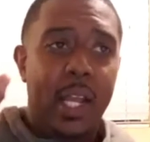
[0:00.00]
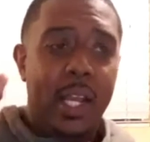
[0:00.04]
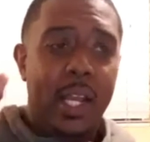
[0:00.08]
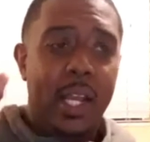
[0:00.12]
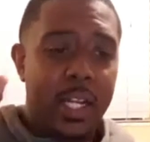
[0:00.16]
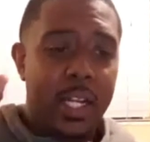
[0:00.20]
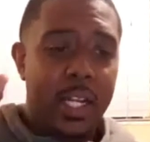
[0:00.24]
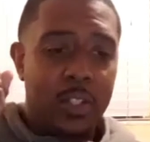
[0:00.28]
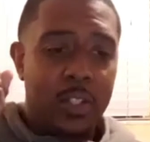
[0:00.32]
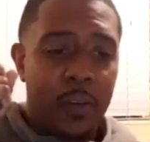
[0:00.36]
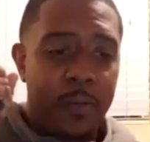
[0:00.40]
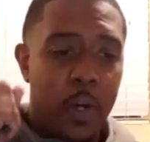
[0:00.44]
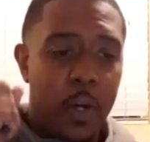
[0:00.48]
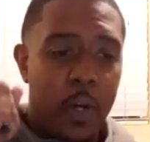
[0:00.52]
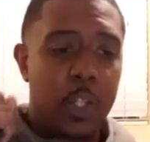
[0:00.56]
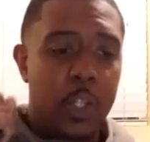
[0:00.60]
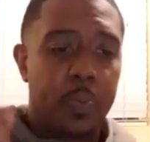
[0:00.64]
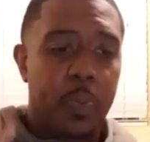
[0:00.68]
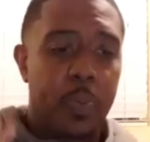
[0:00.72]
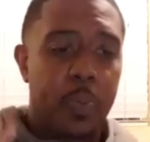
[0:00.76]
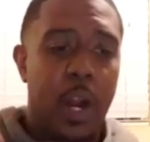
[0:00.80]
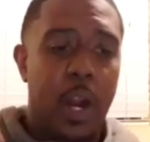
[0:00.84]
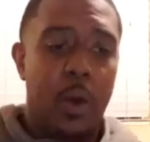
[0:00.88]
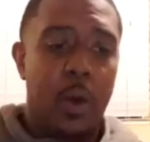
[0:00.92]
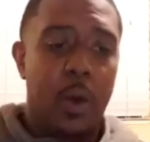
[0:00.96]
Here's the first
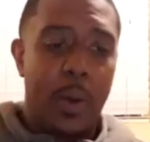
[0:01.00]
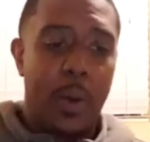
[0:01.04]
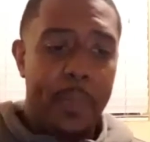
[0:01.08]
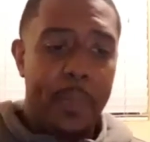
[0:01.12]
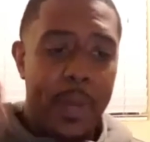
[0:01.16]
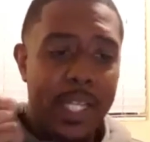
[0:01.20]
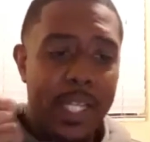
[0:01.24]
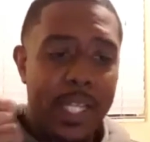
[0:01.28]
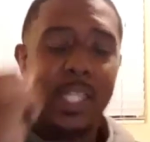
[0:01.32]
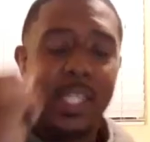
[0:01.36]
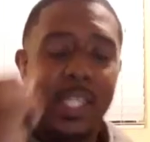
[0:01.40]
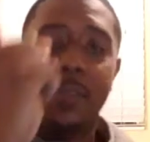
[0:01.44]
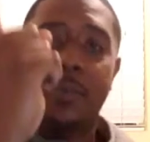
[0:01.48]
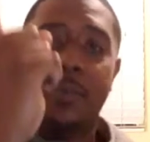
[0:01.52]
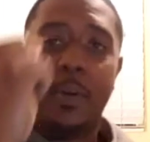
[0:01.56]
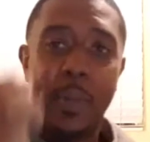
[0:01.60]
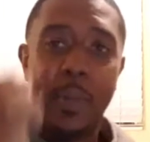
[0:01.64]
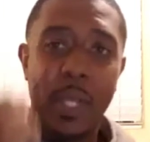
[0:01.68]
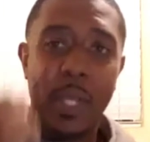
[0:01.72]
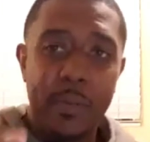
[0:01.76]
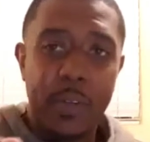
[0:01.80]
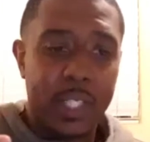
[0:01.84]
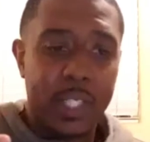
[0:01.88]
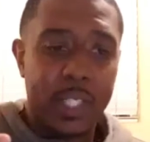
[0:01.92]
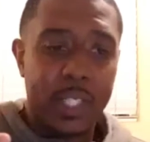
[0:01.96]
part repenting from
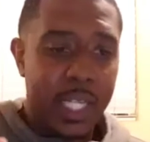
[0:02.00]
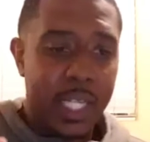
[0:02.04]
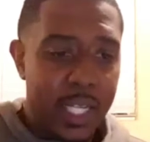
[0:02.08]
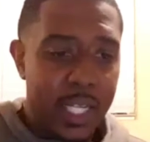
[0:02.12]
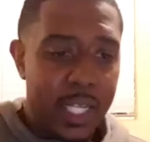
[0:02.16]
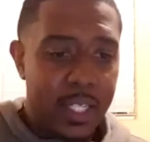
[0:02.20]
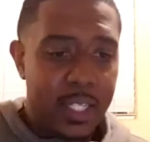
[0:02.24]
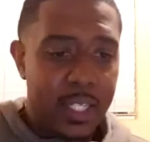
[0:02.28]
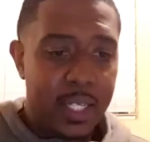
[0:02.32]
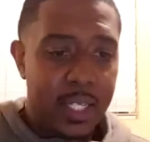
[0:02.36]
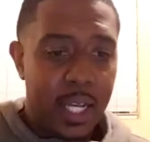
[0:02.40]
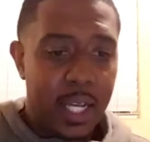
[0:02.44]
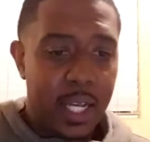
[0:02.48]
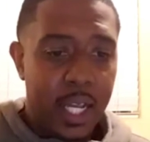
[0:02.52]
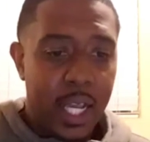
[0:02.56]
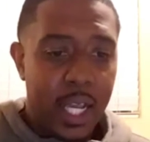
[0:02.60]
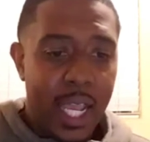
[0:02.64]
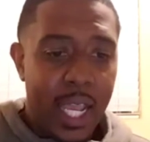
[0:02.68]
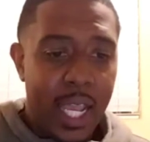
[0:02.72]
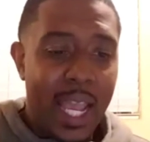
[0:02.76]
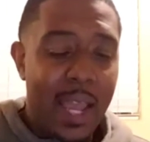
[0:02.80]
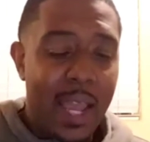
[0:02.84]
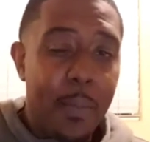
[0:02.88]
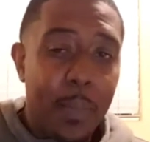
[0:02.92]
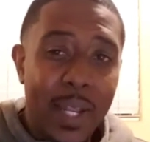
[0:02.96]
evil deeds
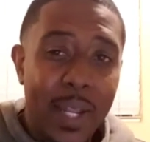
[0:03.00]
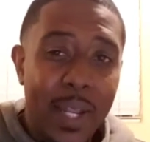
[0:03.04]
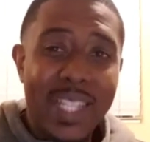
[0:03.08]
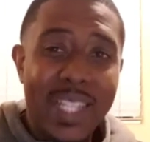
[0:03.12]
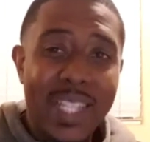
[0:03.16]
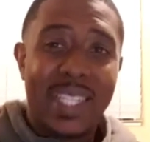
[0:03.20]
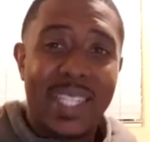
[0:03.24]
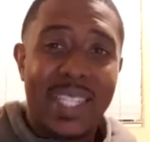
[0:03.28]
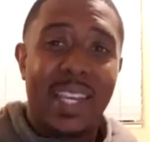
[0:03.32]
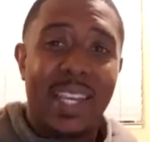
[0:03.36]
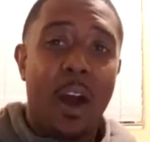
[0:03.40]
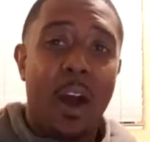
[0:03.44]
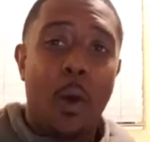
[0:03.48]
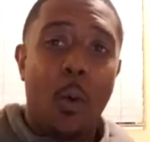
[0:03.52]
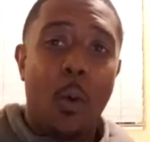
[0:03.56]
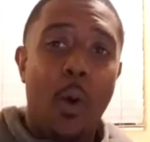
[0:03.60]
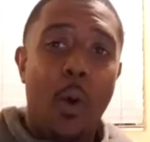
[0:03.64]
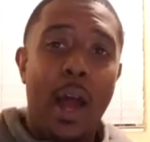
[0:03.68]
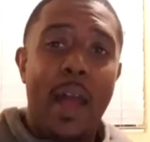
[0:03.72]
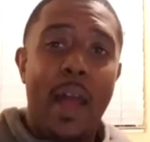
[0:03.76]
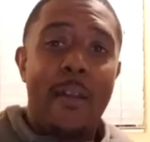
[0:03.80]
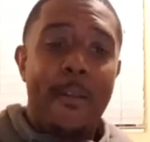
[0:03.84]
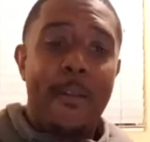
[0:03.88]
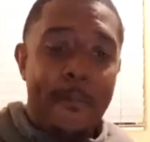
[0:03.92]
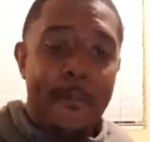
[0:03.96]
and placing our
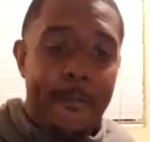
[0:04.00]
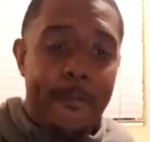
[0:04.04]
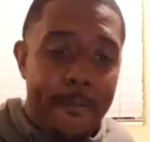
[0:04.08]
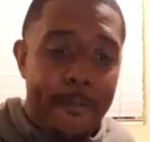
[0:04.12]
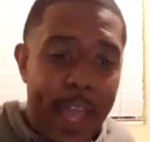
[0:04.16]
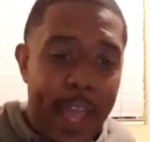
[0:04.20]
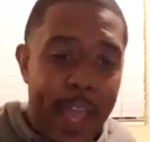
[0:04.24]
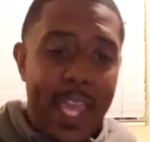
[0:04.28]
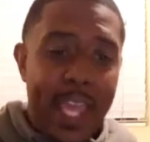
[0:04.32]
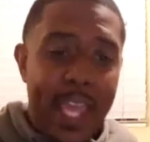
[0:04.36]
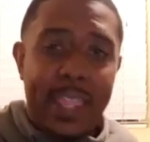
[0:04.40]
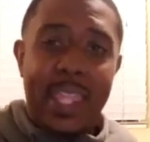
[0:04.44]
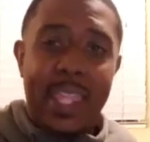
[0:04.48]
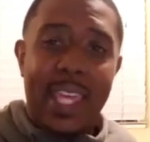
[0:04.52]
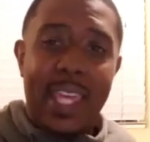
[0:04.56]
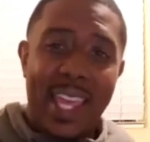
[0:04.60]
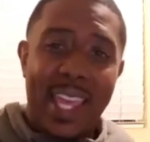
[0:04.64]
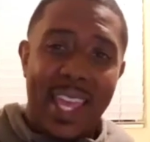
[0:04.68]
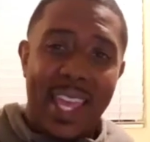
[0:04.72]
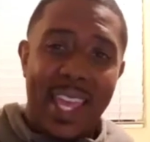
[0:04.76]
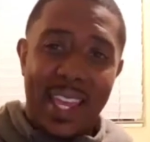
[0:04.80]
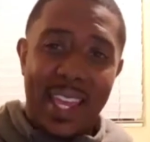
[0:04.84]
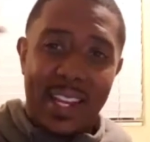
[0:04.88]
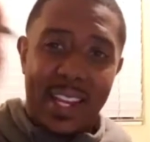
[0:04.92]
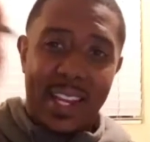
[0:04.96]
what? Faith
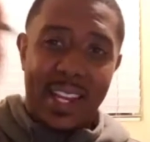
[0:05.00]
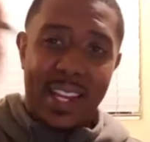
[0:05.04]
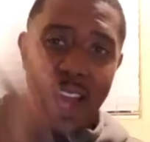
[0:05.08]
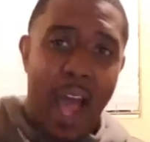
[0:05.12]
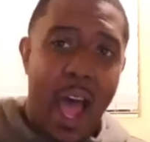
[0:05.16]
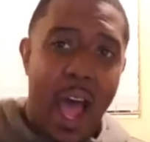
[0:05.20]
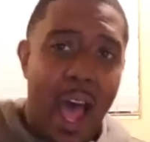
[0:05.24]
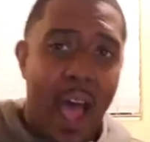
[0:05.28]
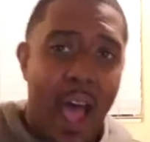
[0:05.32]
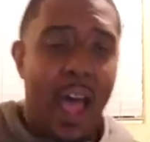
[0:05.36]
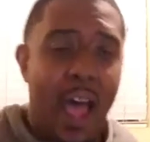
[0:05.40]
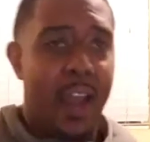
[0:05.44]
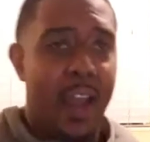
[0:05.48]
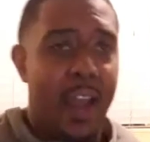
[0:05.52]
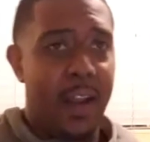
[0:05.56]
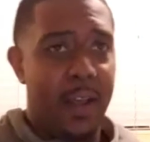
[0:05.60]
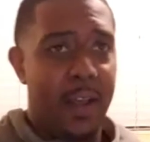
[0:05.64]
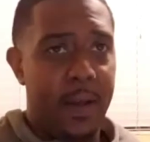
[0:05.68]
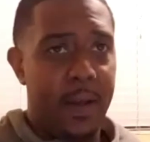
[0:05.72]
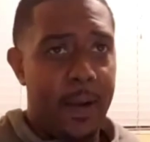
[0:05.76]
in God.